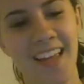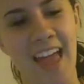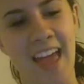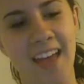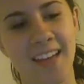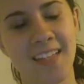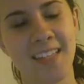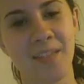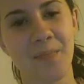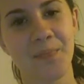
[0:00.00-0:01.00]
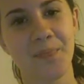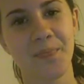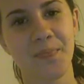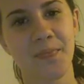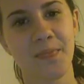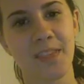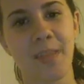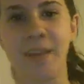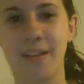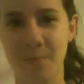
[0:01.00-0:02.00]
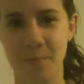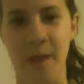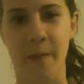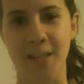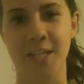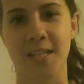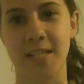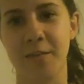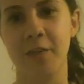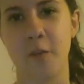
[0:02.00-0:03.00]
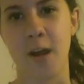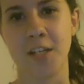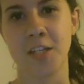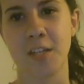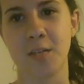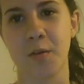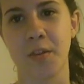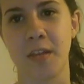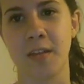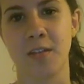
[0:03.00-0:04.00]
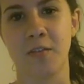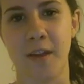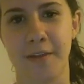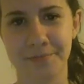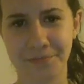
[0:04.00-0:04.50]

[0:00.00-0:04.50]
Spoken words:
And, I mean, by watching this, if you've watched this whole thing so far,